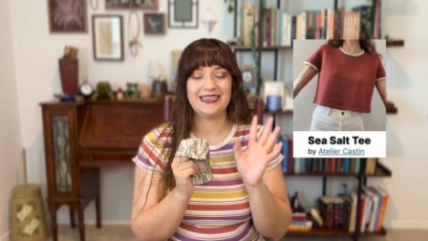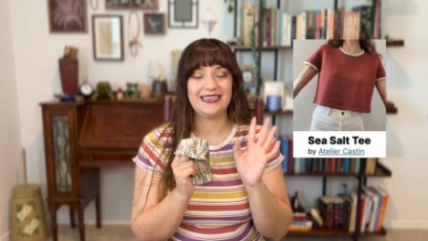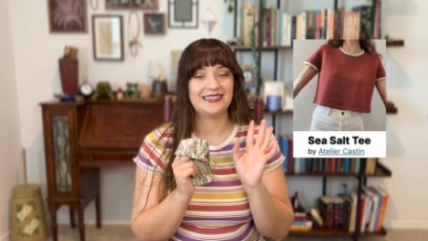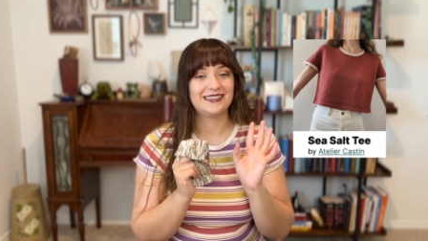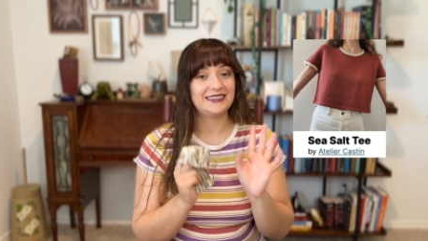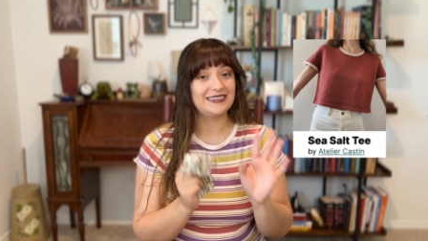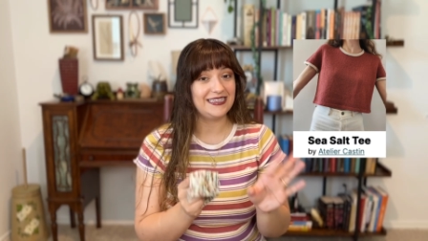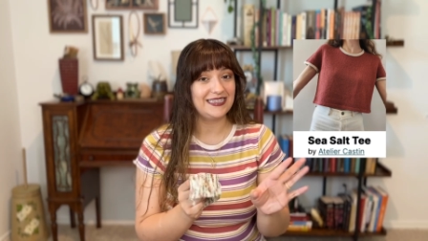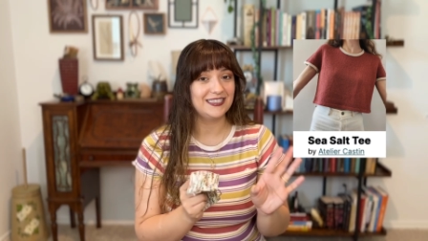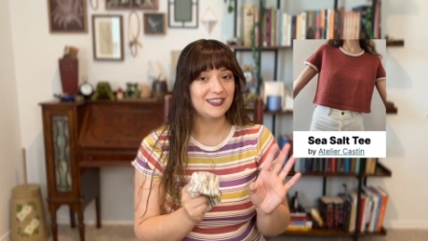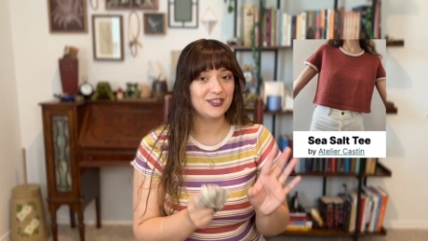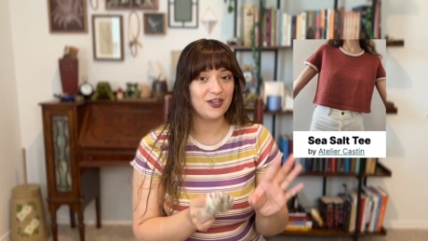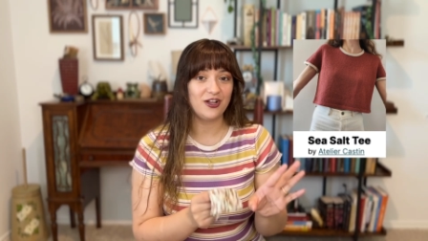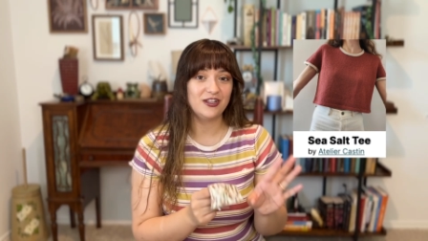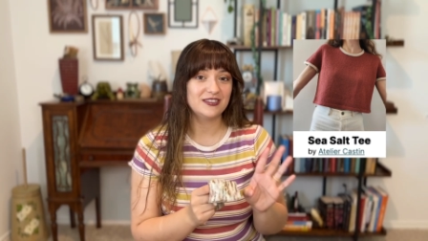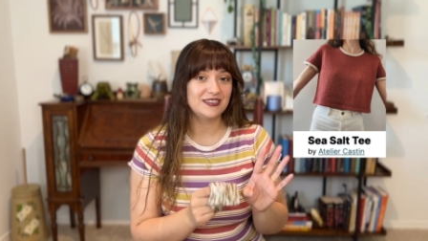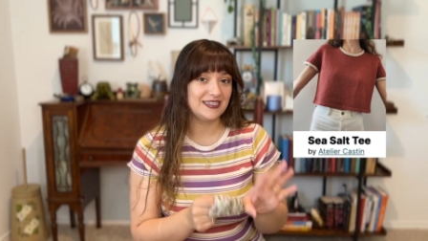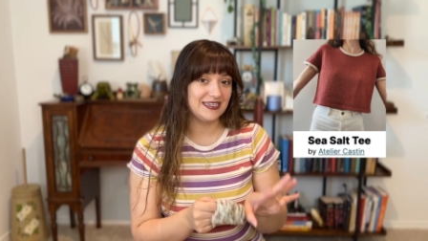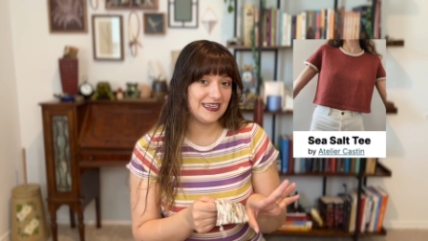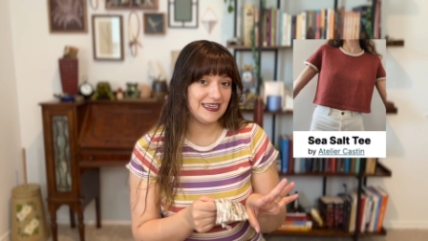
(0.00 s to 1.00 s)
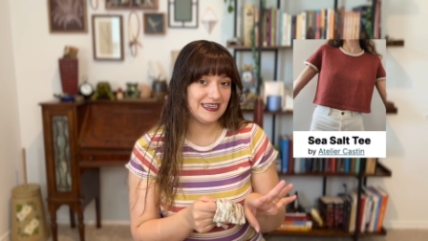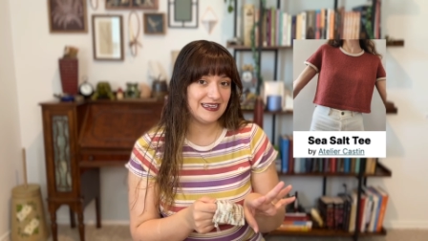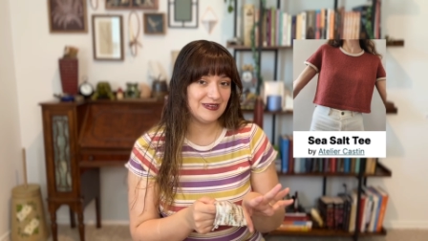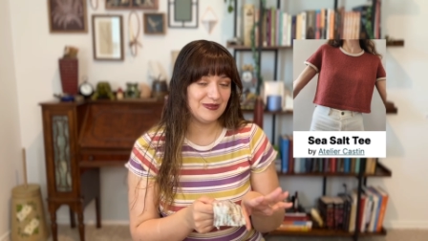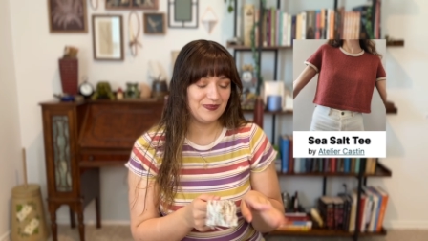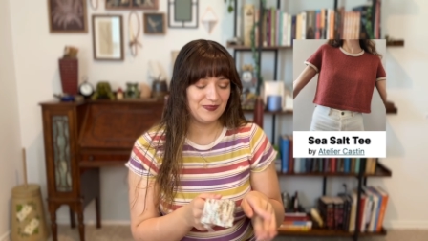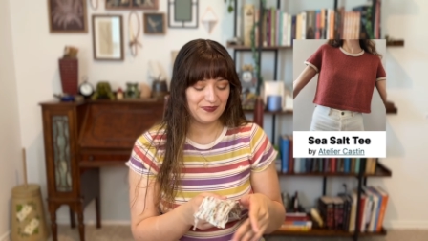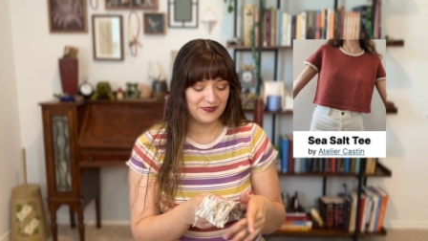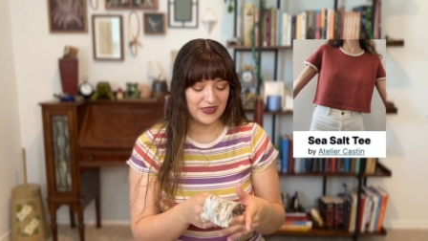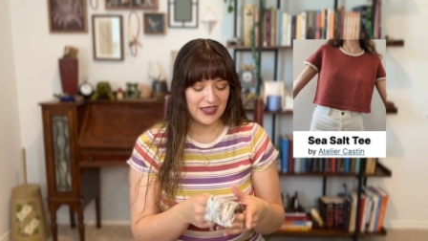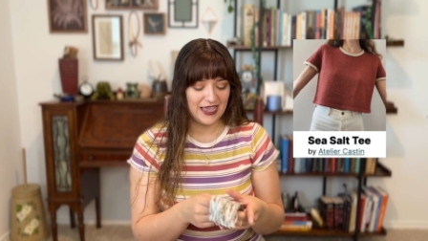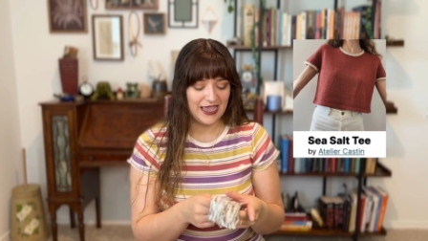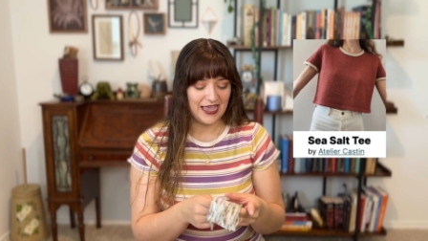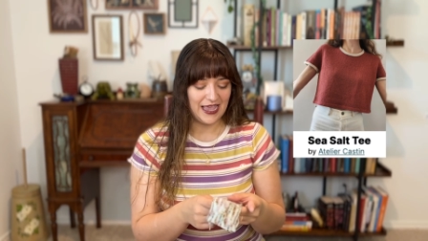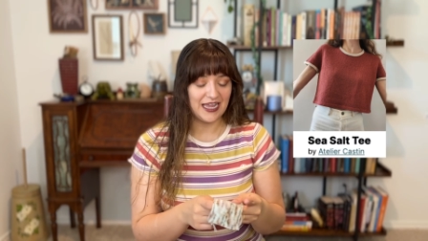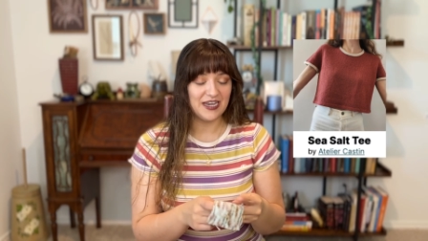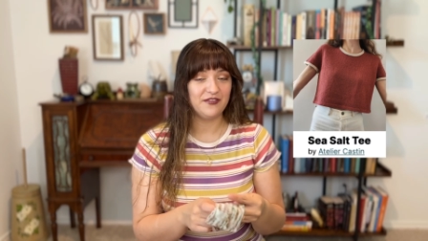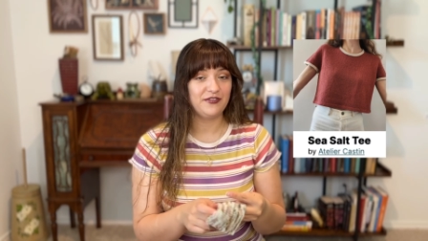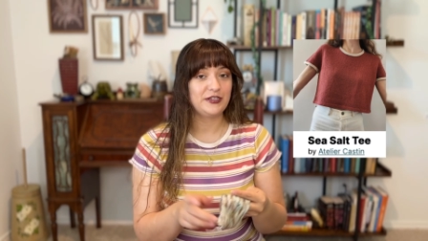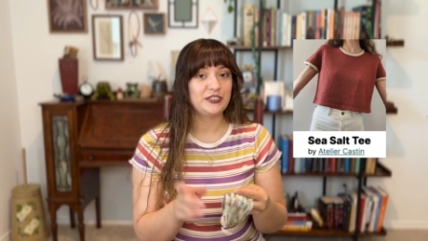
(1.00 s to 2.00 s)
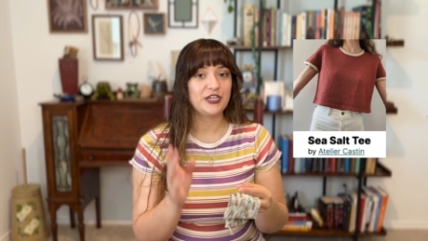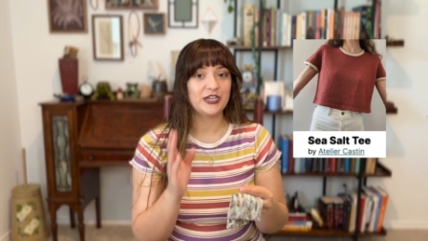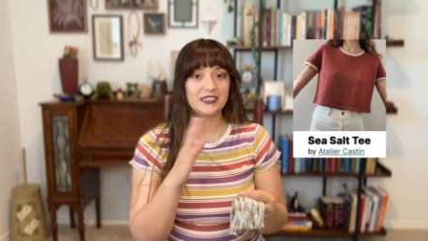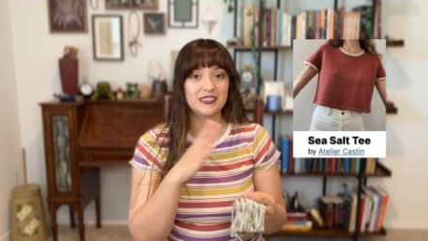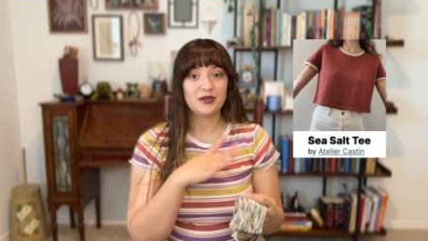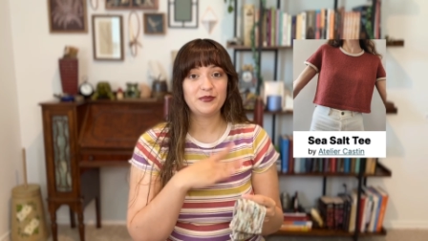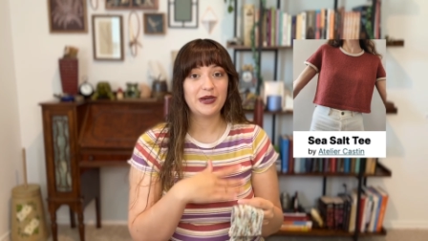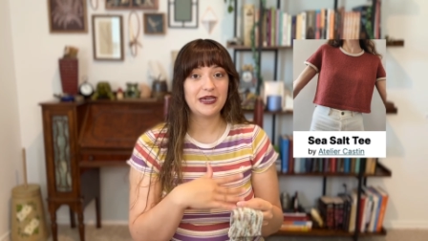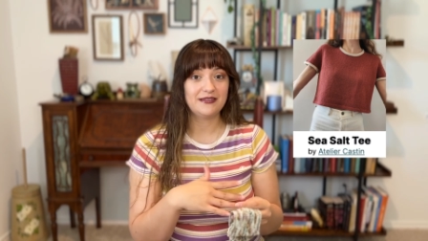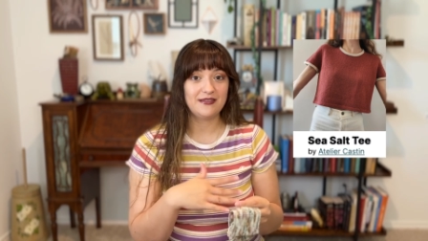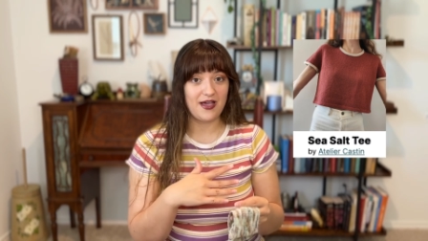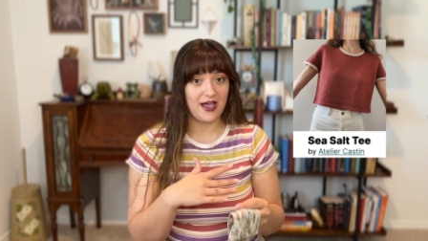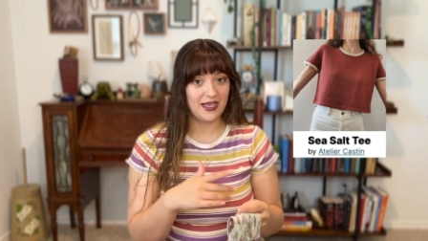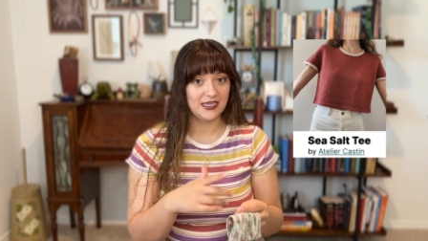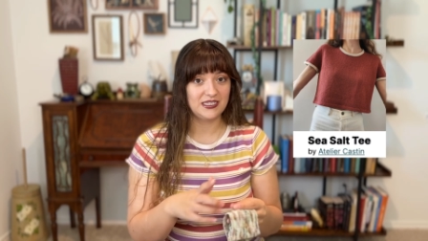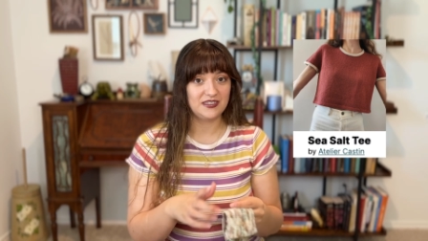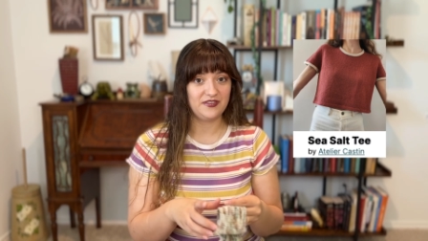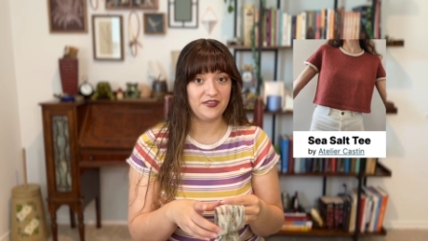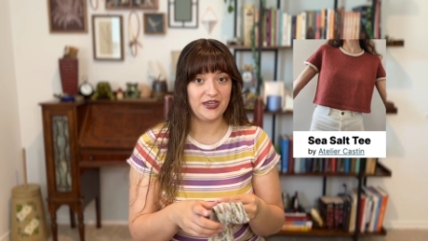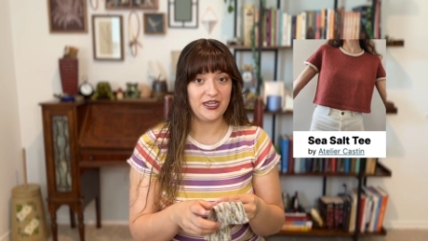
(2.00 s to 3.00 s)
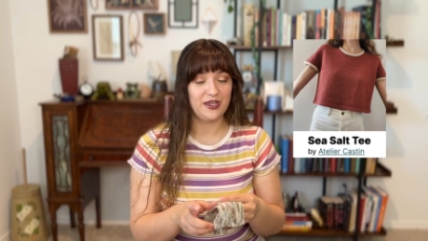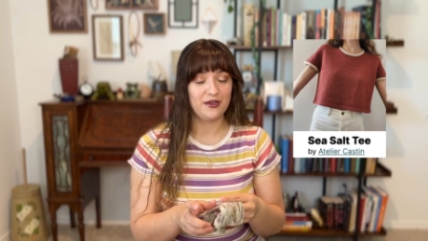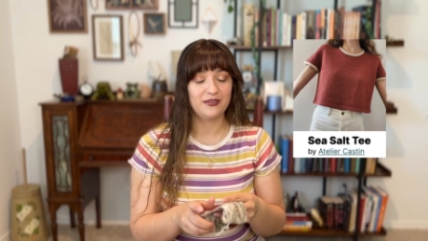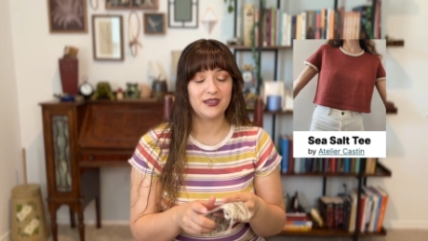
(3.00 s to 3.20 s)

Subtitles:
sea salt tee. And if you checked out my last video,